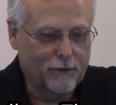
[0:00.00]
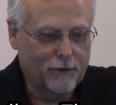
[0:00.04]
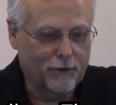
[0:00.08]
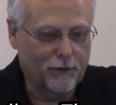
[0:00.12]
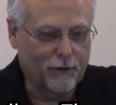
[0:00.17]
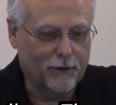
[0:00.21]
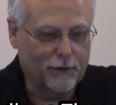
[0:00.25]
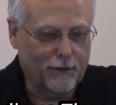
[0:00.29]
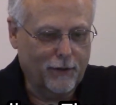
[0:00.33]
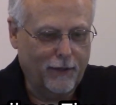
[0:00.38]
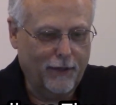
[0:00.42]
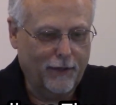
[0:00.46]

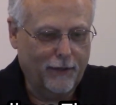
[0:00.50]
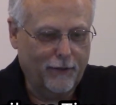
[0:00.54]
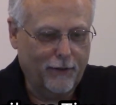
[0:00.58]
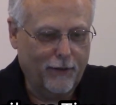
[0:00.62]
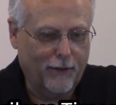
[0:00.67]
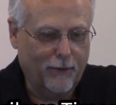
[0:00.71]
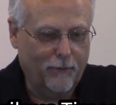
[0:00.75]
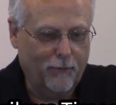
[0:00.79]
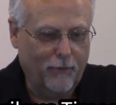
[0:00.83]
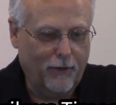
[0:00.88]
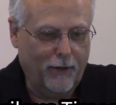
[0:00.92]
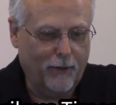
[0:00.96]
Just like
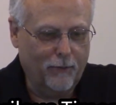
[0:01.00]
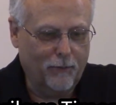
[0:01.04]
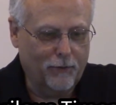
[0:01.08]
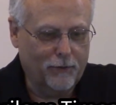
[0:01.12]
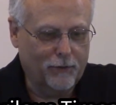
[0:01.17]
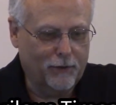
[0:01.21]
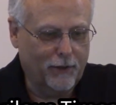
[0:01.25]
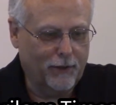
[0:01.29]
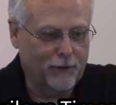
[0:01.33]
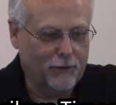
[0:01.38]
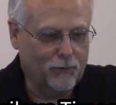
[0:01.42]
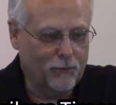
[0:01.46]
that man
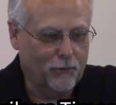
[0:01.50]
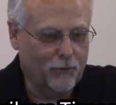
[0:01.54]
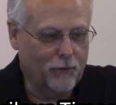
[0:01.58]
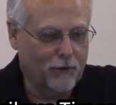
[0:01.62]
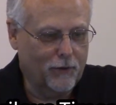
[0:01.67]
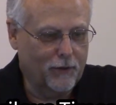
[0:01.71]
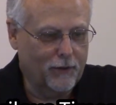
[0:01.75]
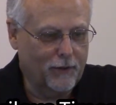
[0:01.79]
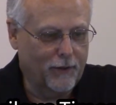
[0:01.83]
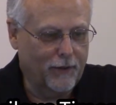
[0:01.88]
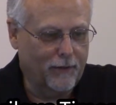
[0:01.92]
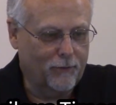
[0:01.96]
possessed with
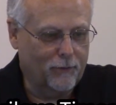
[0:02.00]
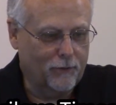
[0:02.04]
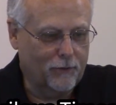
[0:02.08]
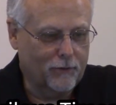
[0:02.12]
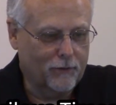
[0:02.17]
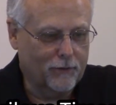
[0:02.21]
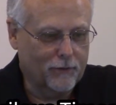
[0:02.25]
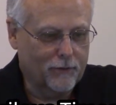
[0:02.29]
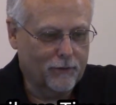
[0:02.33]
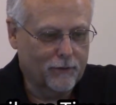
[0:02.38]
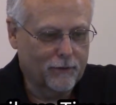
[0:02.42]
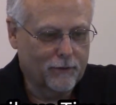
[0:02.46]
the
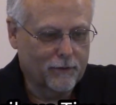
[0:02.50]
devil.